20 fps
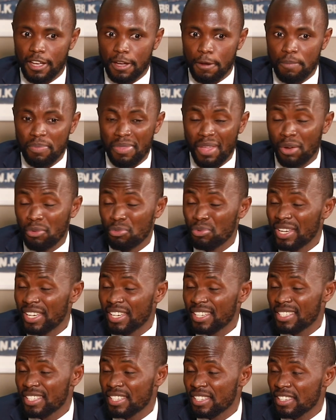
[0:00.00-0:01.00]
I
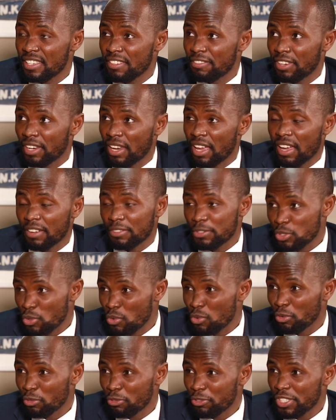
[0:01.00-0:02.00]
really didn't even have
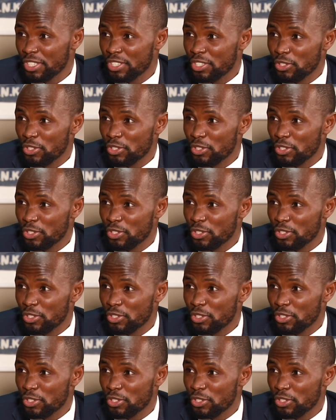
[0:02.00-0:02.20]
school fees.